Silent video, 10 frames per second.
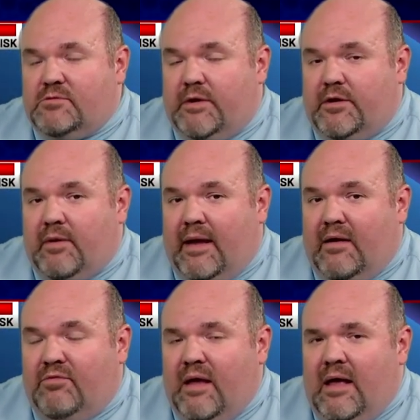We do
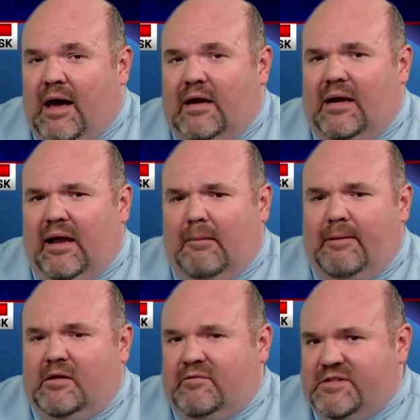have a little
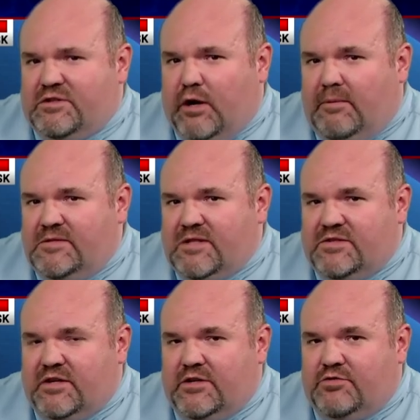bit of disturbance that's
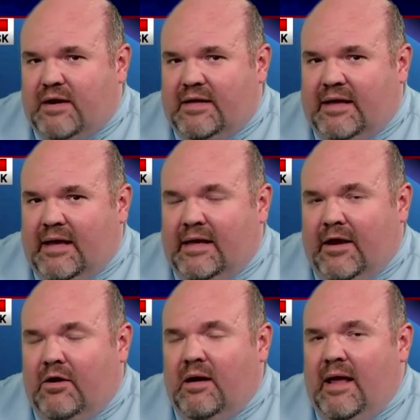going to try to kick
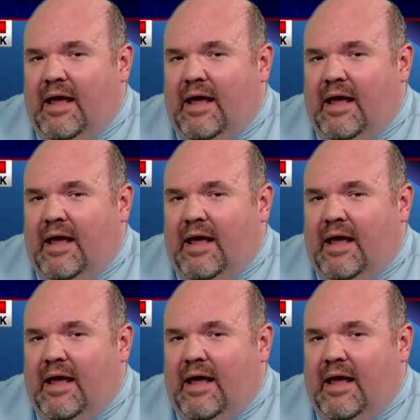gear